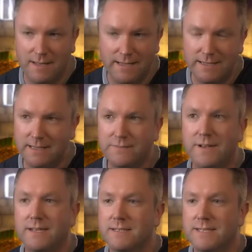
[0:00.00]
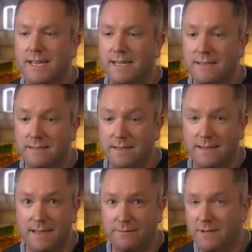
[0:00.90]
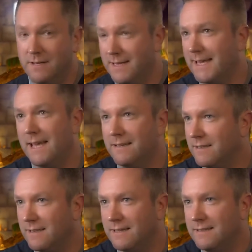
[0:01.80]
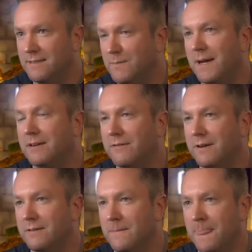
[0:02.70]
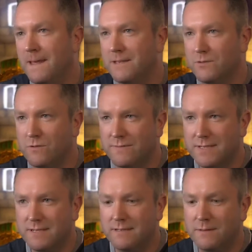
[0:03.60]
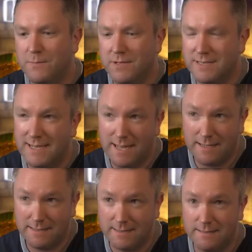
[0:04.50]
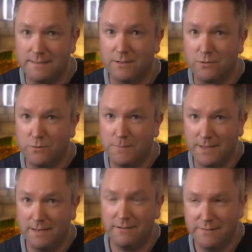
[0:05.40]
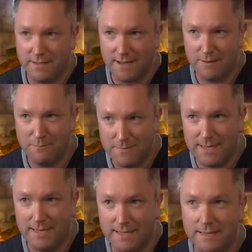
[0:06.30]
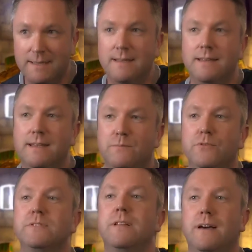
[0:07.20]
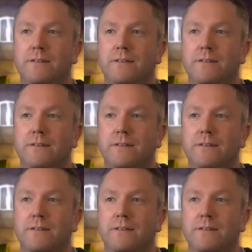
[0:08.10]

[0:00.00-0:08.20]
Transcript: The lighting effects are taken into the account, the candlelight in the background. So all of a sudden the personality, the core pillar of the game, Mickey, is brought